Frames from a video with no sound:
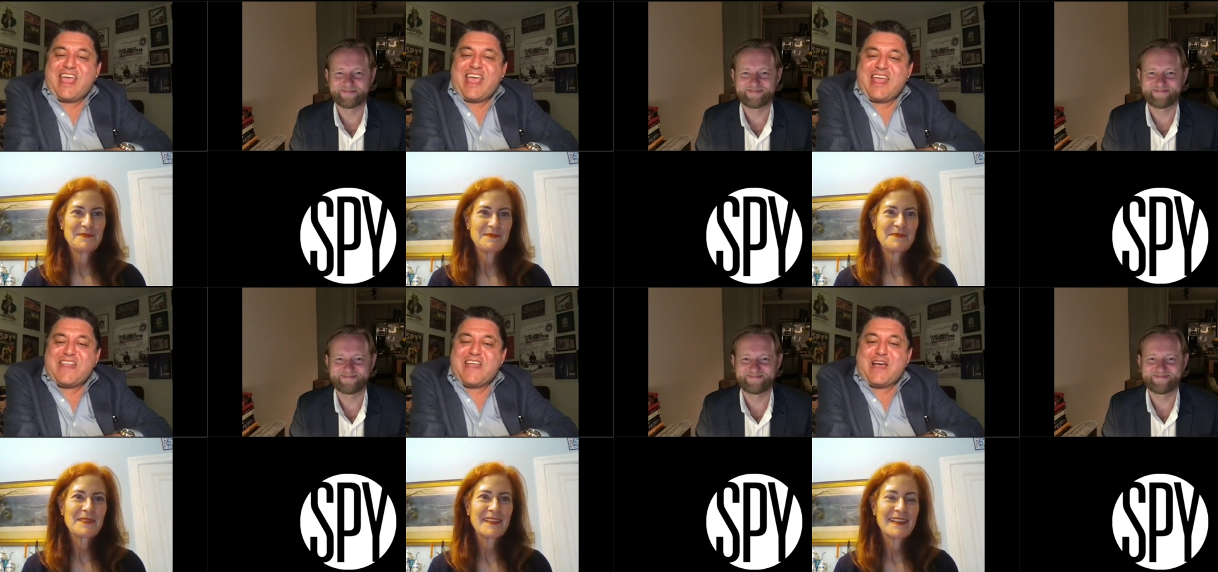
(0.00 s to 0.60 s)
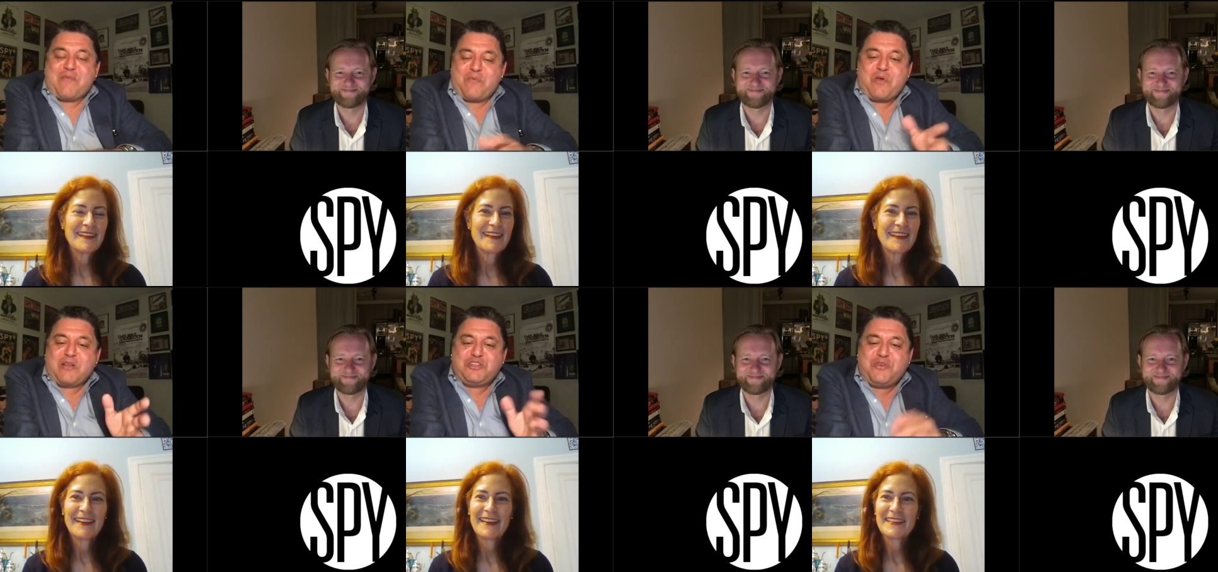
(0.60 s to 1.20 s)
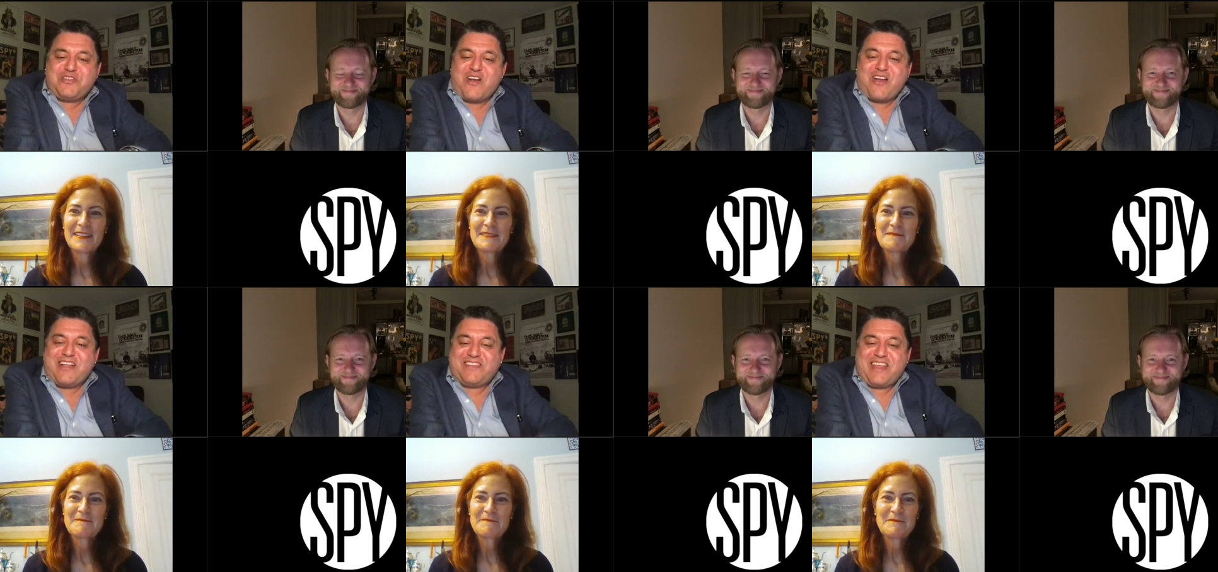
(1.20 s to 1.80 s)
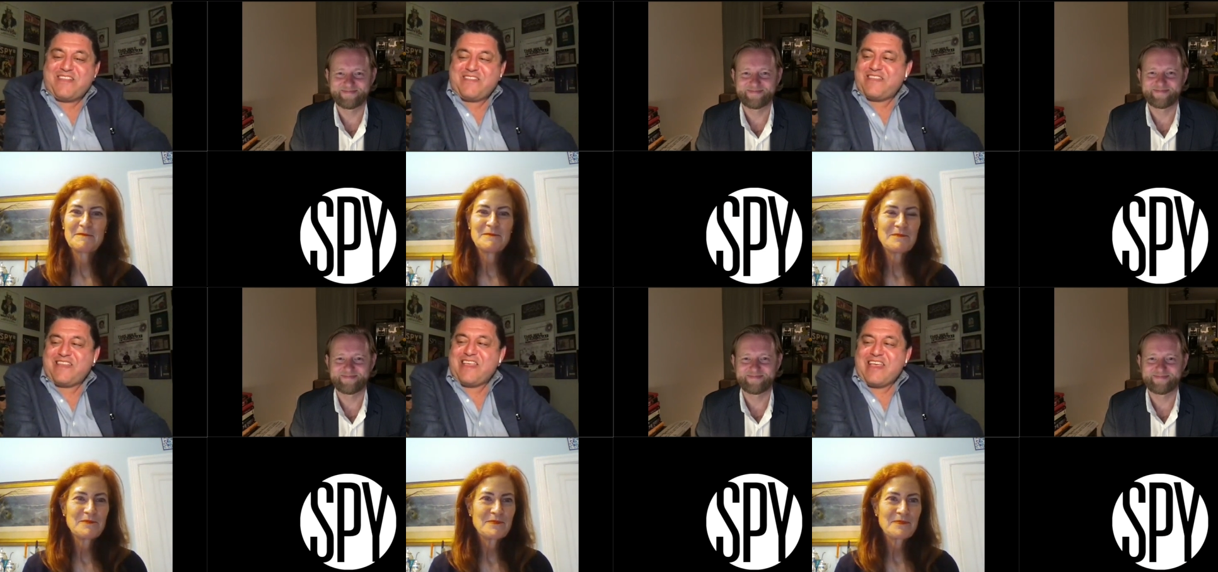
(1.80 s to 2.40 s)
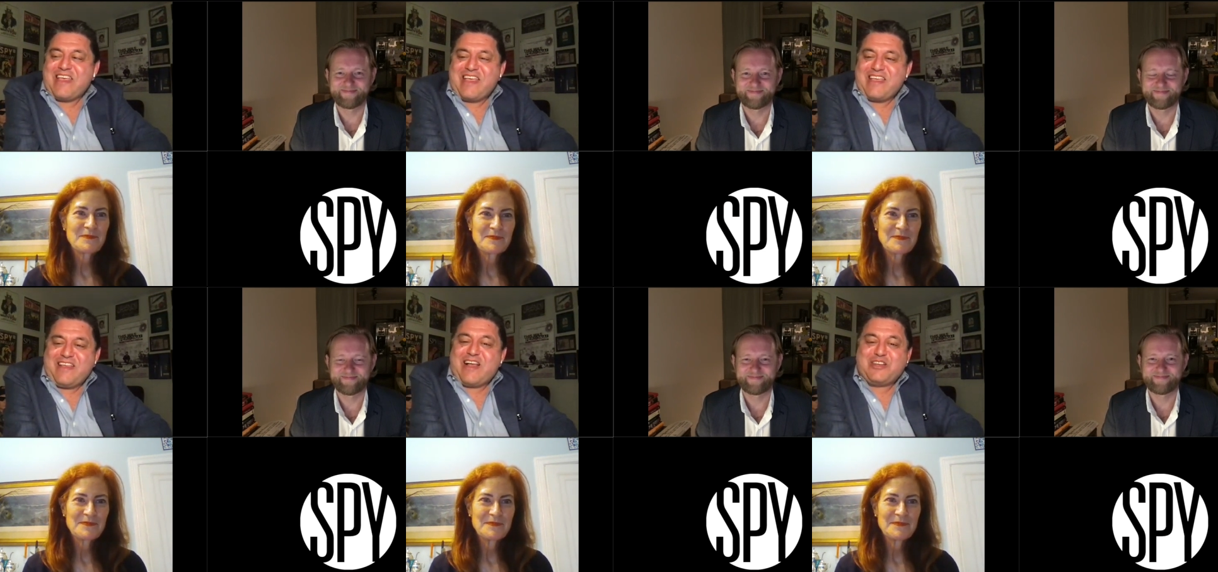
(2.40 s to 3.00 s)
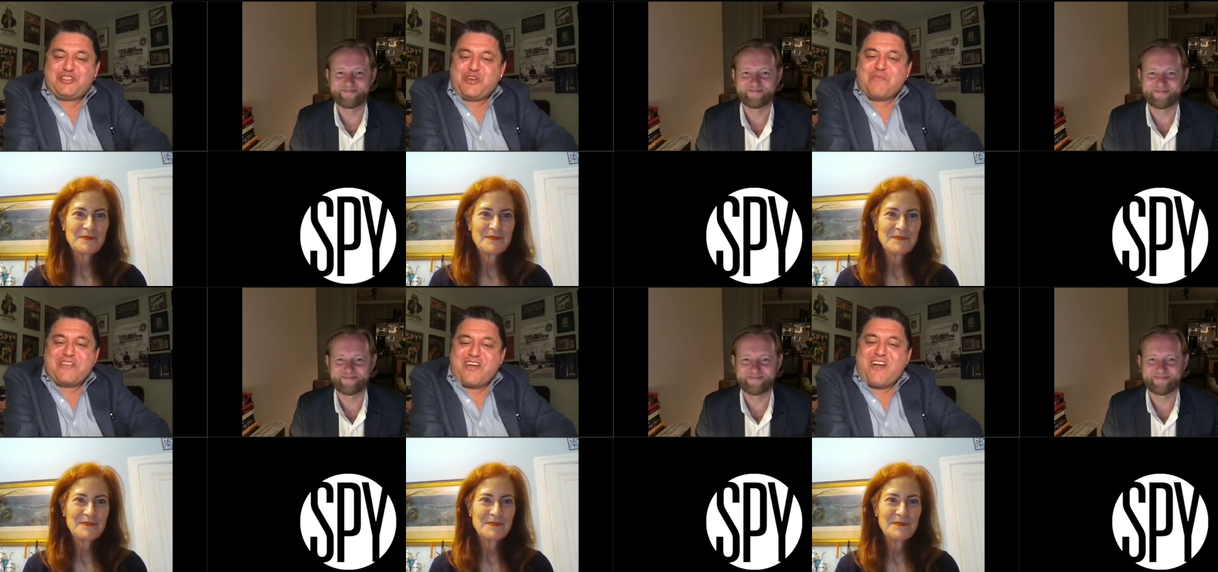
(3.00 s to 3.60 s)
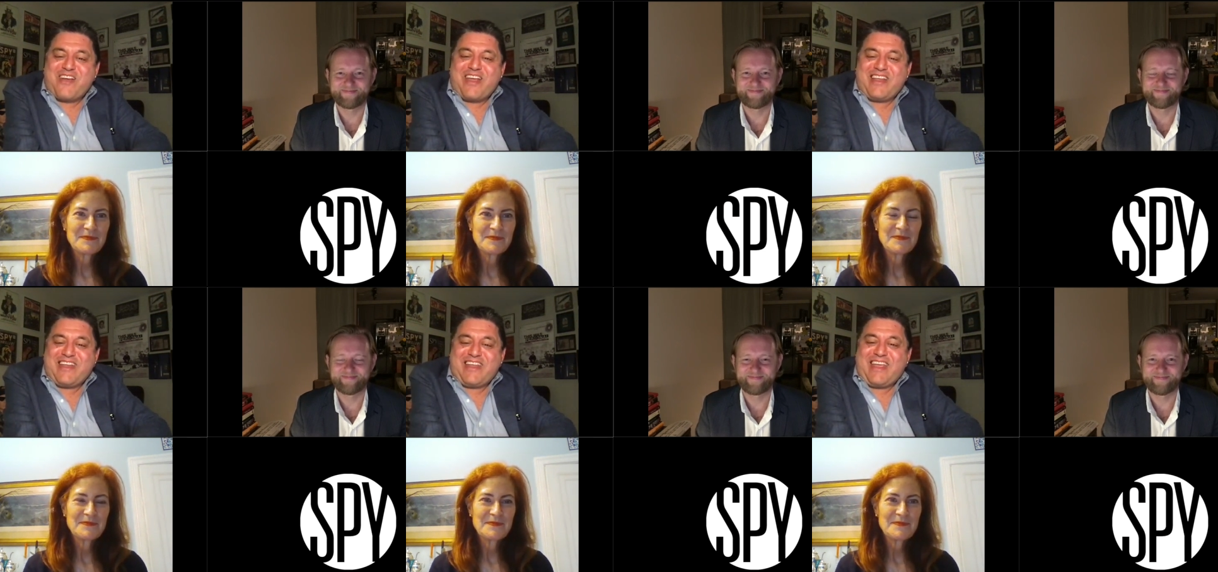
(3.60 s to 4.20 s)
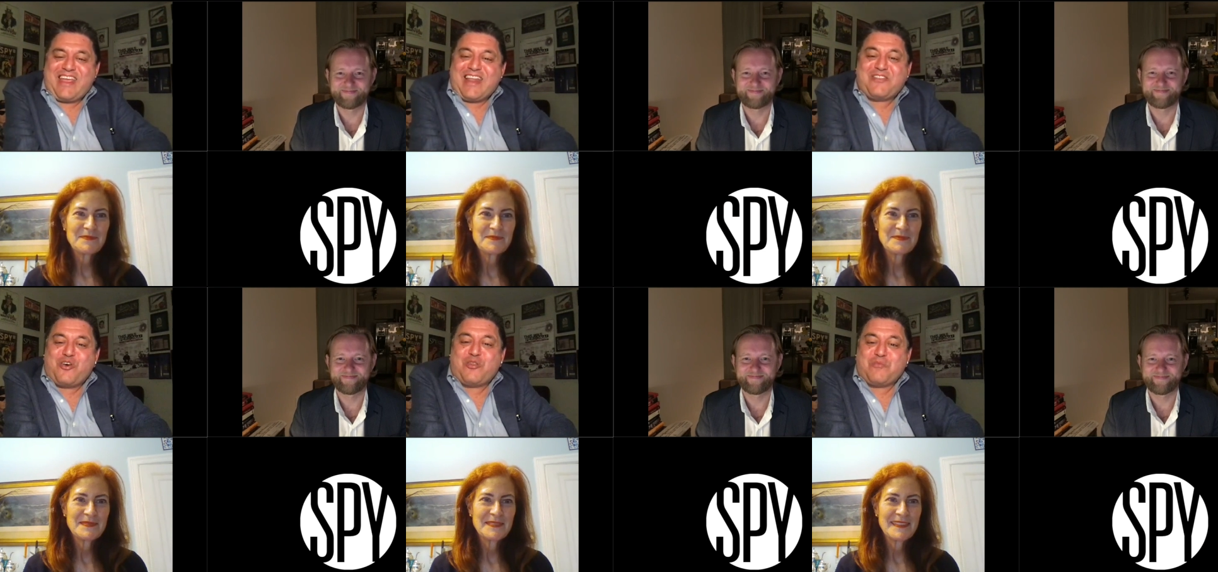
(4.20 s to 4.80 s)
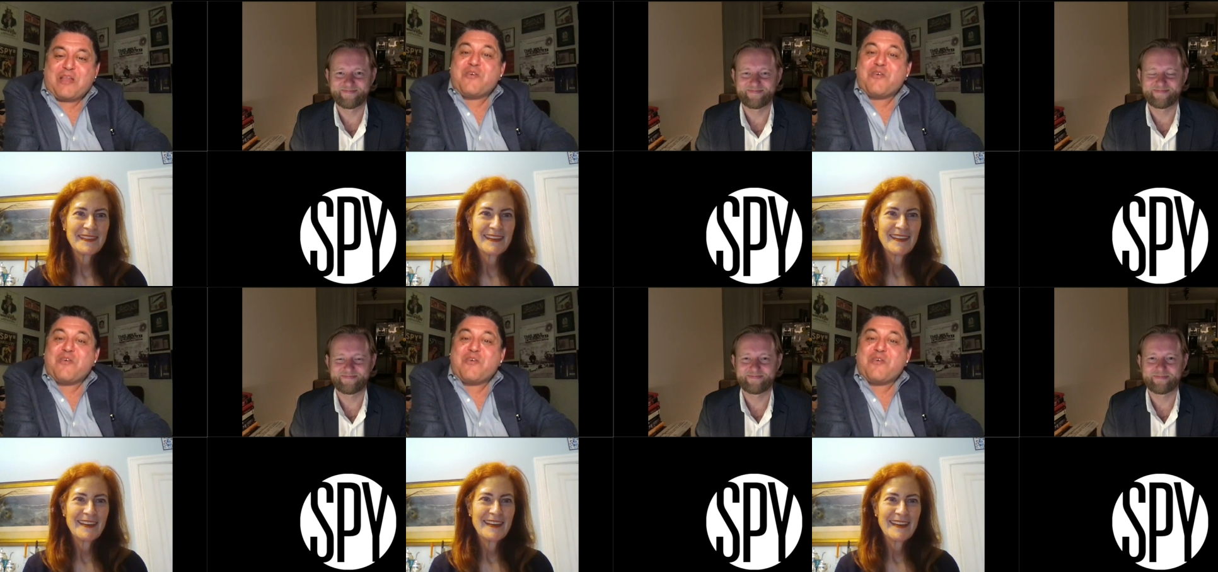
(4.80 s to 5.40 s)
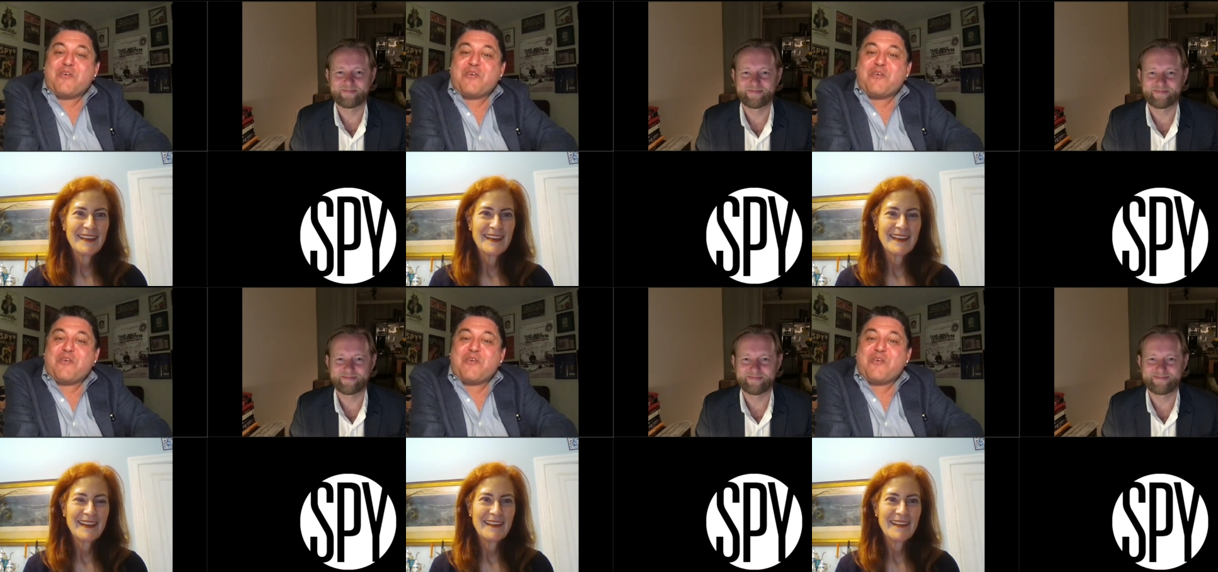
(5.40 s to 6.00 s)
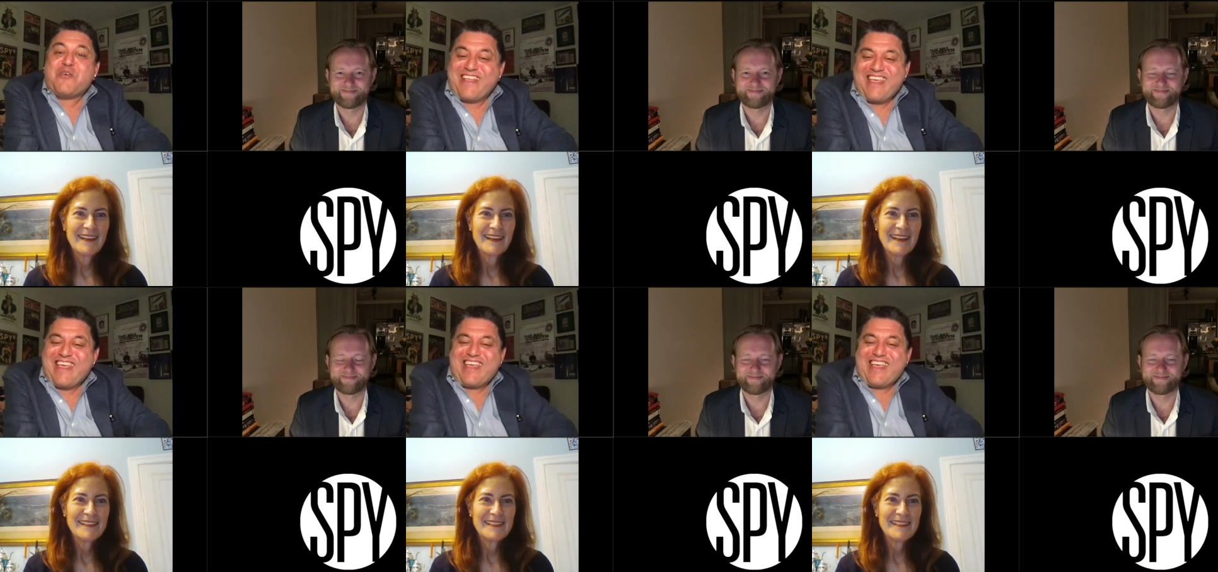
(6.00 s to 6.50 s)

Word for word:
Speaker 1: and uh, we were shooting targets, and you know, I showed them my target, and I told him I know how to use a gun,